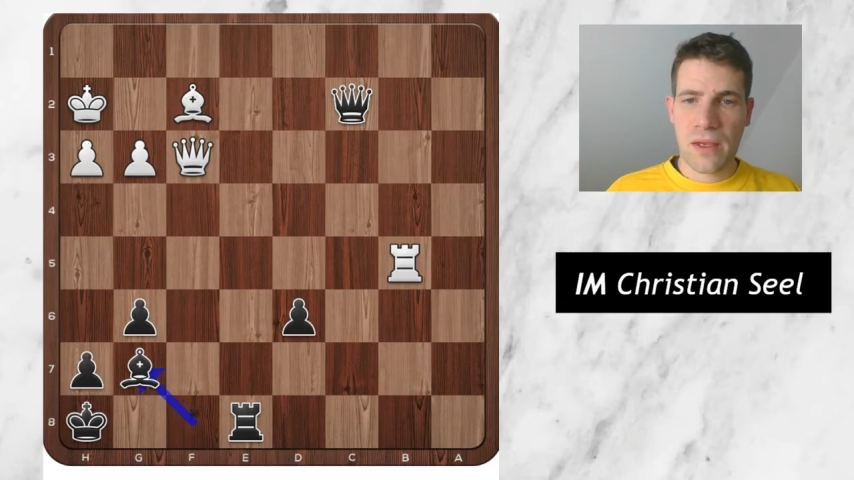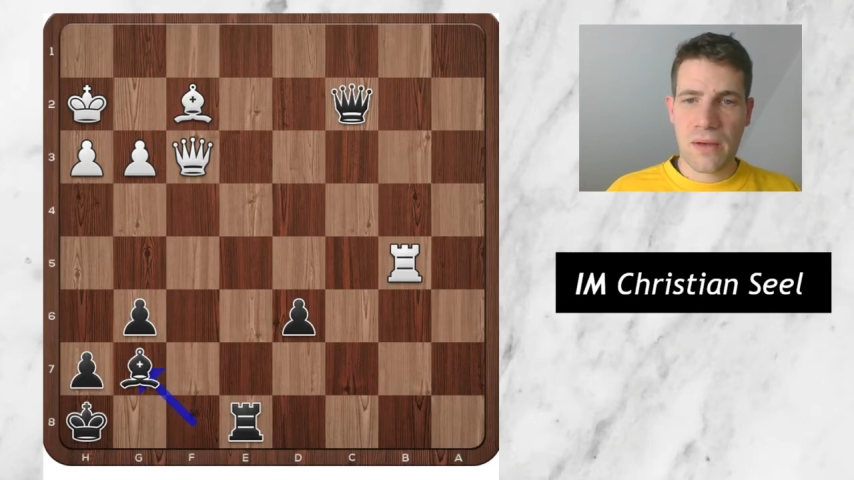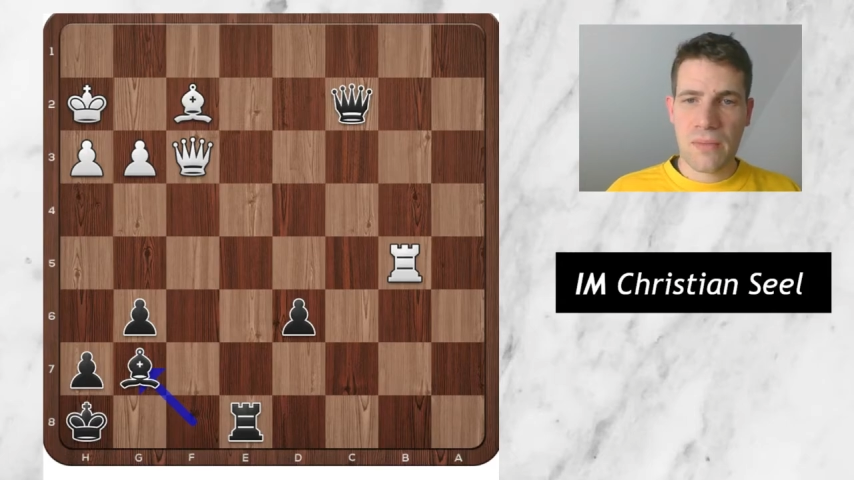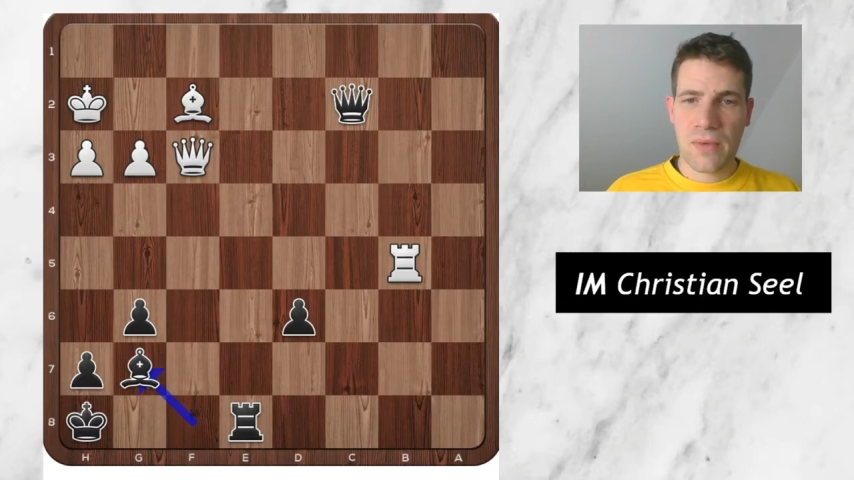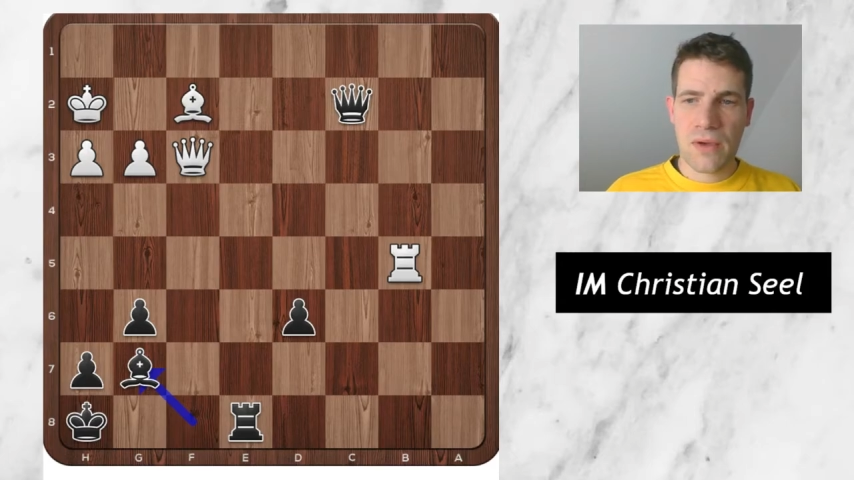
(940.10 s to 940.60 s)

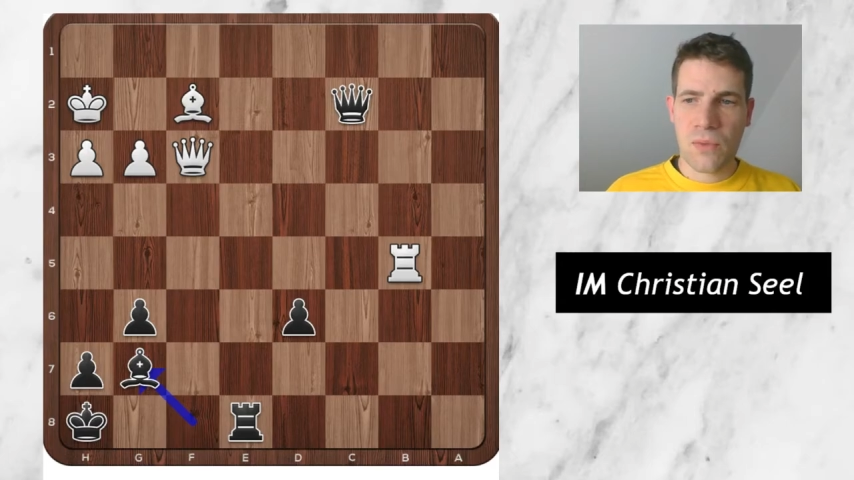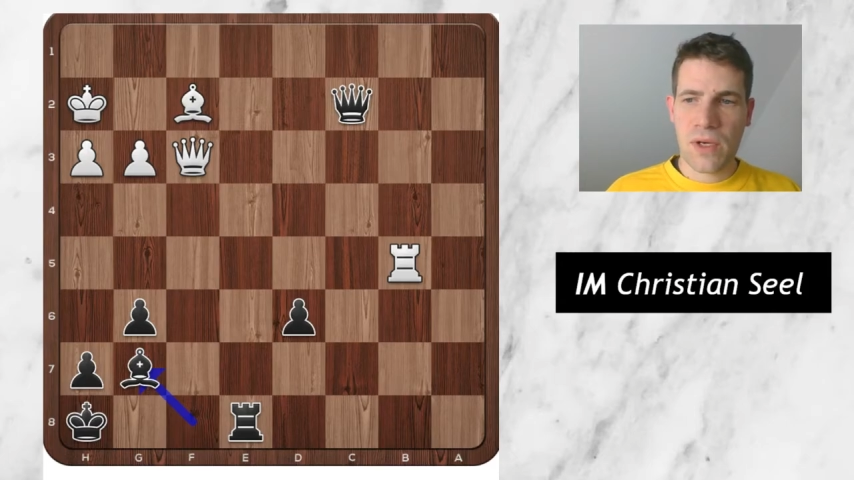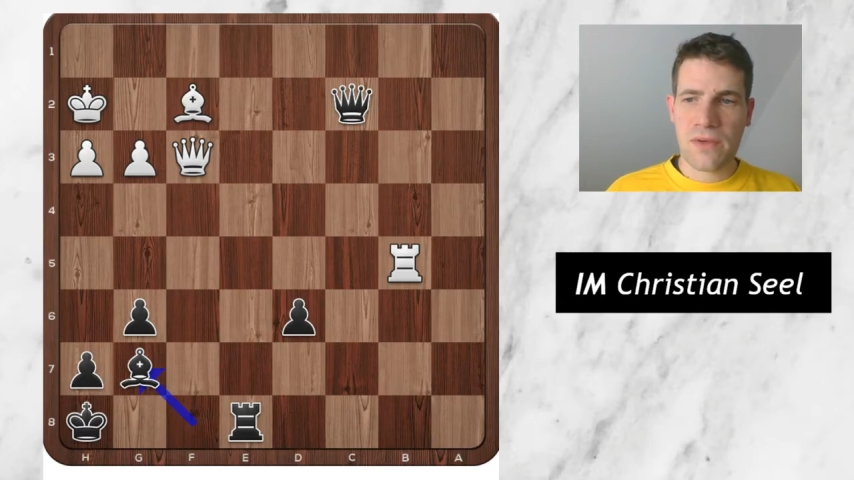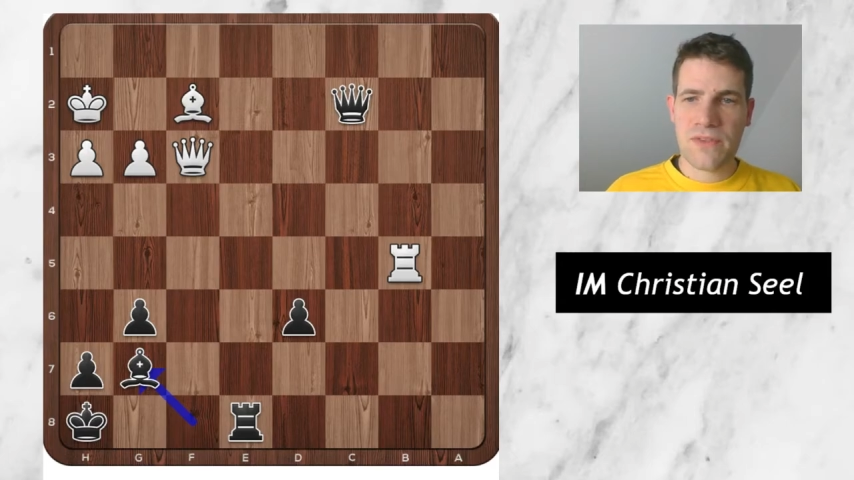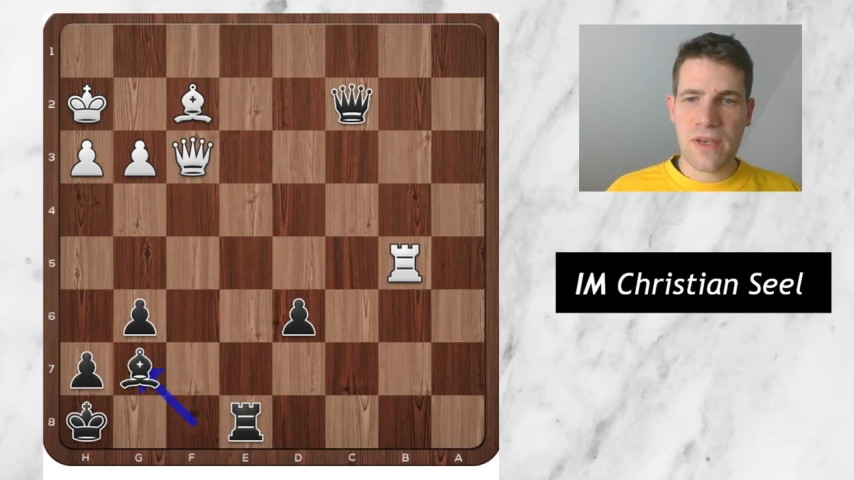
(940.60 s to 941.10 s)
yeah,
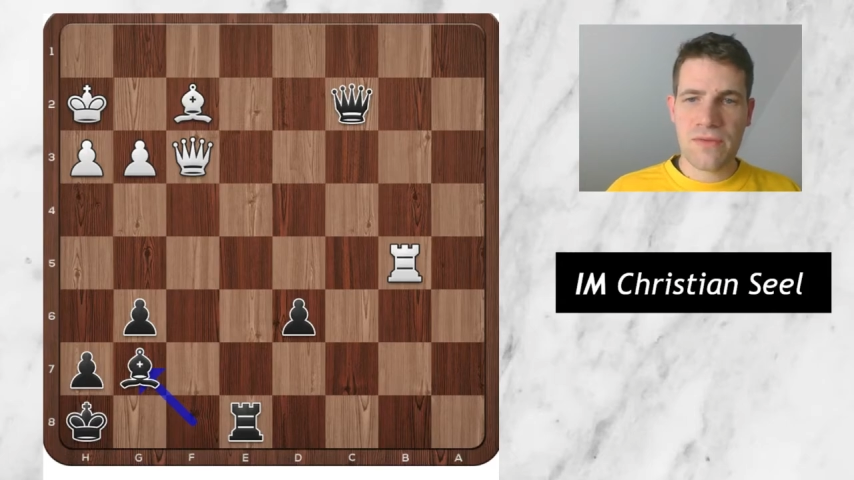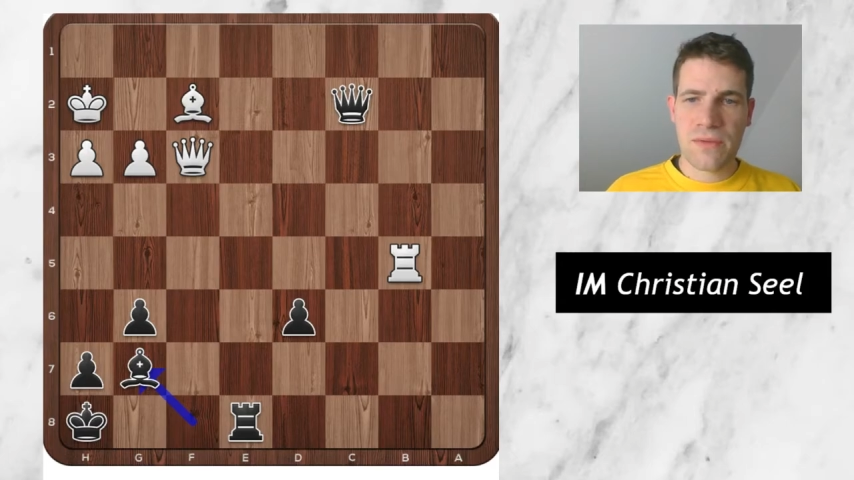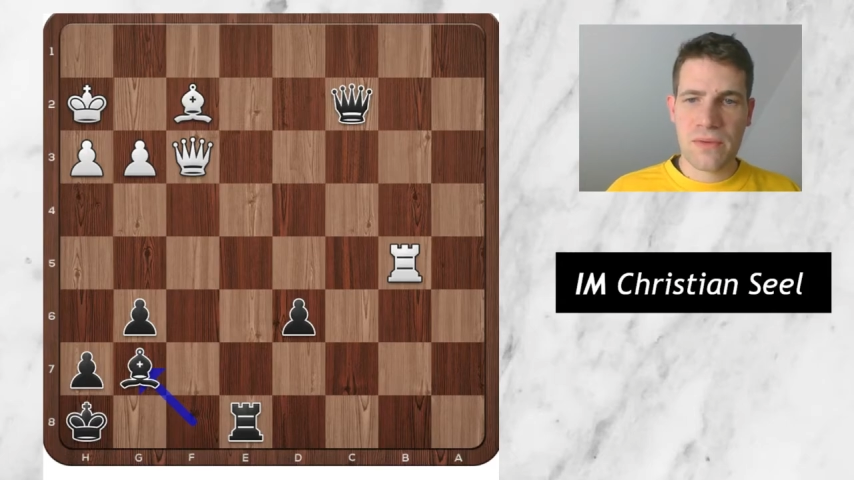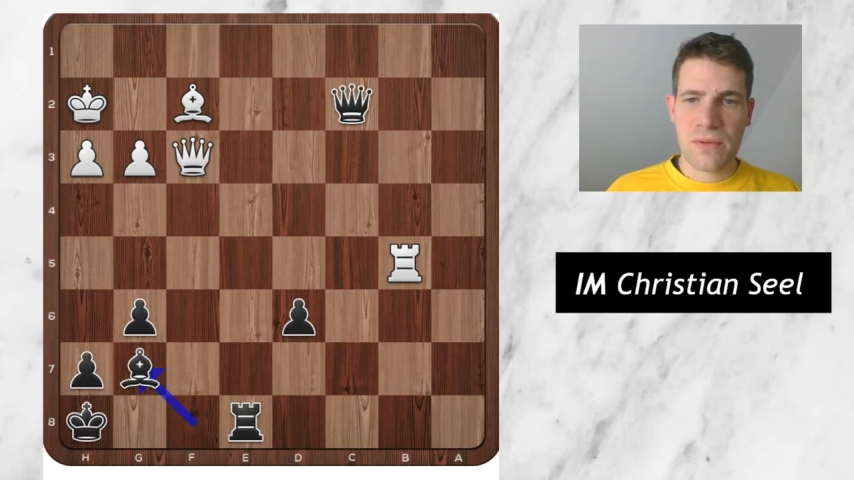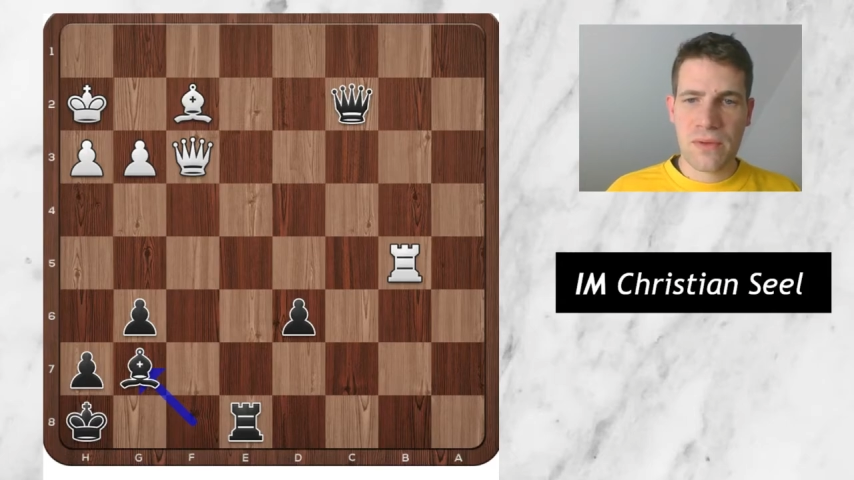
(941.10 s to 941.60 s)
queen f7